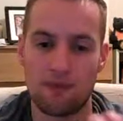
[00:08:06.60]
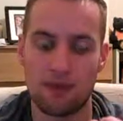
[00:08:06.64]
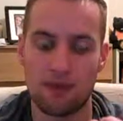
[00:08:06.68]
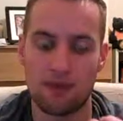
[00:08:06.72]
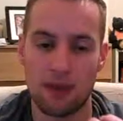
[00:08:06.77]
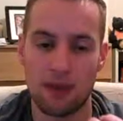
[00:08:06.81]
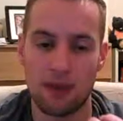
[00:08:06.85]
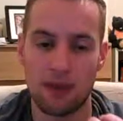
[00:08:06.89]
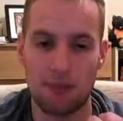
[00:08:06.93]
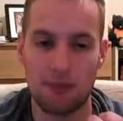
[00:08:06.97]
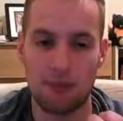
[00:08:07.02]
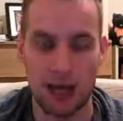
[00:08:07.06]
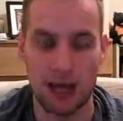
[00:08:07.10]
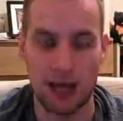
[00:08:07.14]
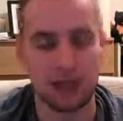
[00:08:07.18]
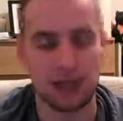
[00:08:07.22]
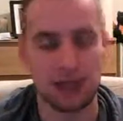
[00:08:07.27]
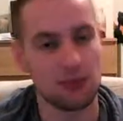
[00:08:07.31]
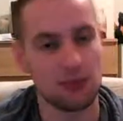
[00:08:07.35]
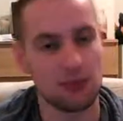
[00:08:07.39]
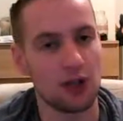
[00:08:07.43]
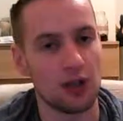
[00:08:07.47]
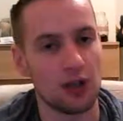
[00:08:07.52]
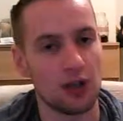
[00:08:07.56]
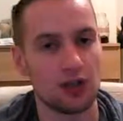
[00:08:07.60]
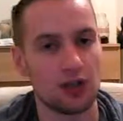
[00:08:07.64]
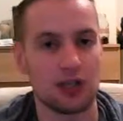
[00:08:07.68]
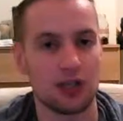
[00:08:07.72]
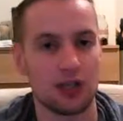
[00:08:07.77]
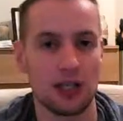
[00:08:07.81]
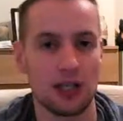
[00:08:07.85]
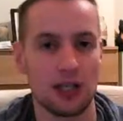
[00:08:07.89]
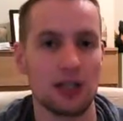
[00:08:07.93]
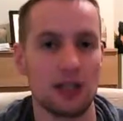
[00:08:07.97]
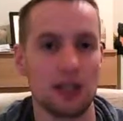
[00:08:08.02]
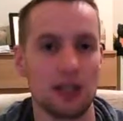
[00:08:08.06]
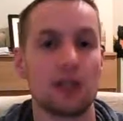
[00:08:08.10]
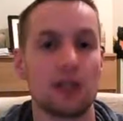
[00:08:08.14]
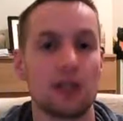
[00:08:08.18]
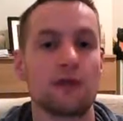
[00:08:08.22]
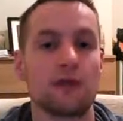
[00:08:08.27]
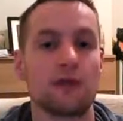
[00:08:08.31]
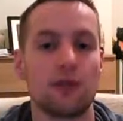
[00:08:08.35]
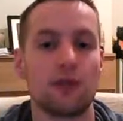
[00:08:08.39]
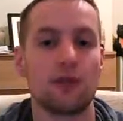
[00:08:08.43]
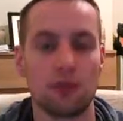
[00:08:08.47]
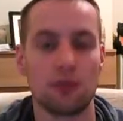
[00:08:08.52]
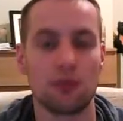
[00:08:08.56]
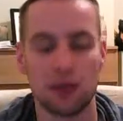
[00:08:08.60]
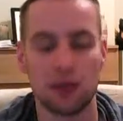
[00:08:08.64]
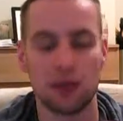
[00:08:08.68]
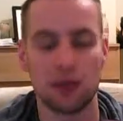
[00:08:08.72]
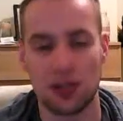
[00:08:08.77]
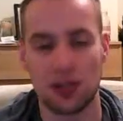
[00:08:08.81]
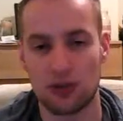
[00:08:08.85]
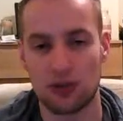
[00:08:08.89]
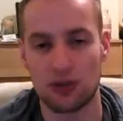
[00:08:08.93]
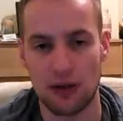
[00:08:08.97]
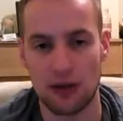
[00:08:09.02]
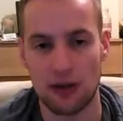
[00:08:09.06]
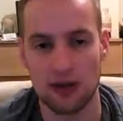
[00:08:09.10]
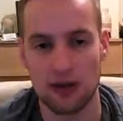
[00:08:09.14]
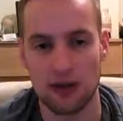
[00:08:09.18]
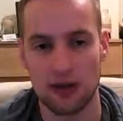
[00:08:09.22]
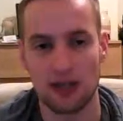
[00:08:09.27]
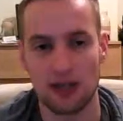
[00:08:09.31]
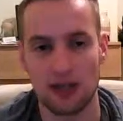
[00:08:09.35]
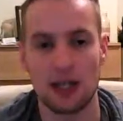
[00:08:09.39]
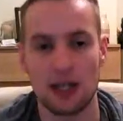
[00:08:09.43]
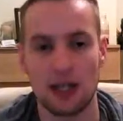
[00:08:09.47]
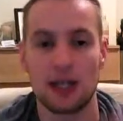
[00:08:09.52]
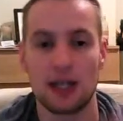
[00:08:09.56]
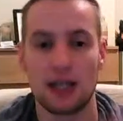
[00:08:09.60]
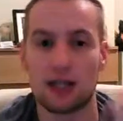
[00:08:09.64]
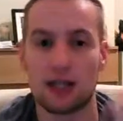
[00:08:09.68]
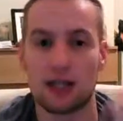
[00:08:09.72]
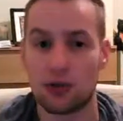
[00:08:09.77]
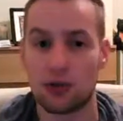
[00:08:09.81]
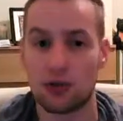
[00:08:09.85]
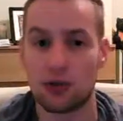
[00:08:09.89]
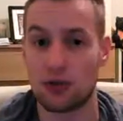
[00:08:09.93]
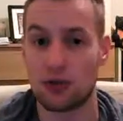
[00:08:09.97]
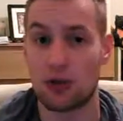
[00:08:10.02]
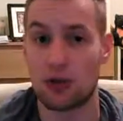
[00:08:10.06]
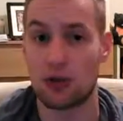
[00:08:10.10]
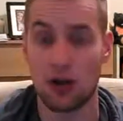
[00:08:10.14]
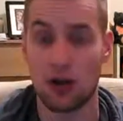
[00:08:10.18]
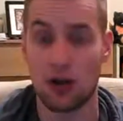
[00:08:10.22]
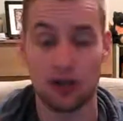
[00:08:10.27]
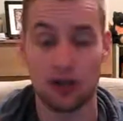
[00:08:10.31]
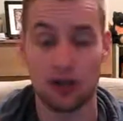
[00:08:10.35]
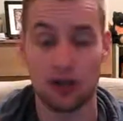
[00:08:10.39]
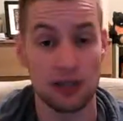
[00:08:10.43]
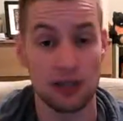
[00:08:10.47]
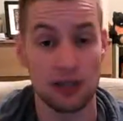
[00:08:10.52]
maximized to get its full potential out of it. Get 2 cards, level